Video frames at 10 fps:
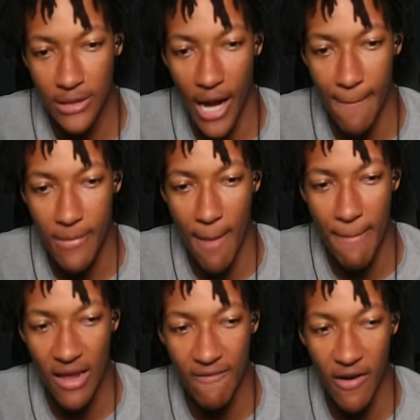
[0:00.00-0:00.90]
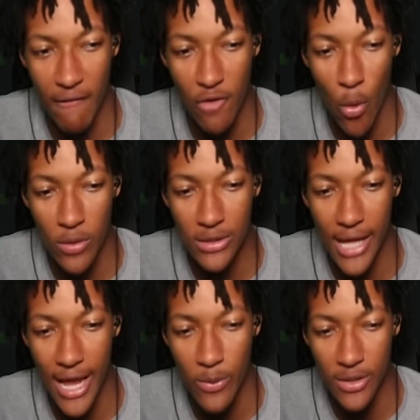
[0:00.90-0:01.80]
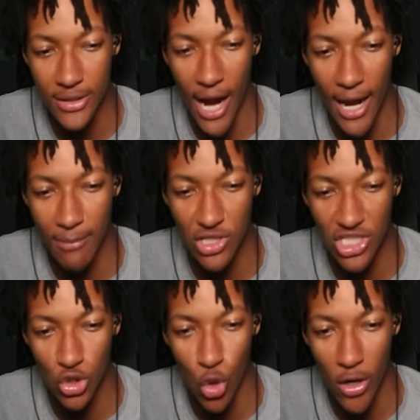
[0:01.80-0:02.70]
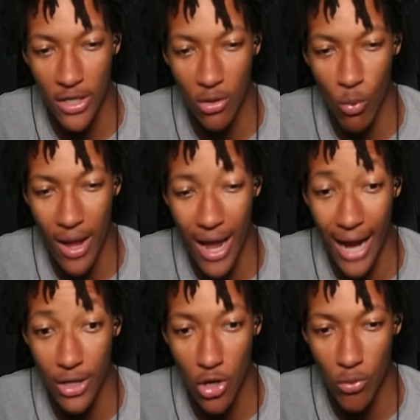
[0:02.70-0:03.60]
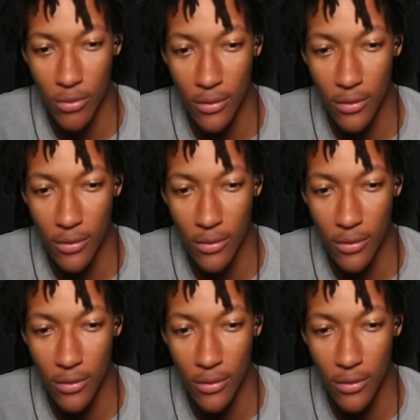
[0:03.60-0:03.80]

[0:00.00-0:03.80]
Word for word: am not making fun of no one's language. I am just talking the way I know.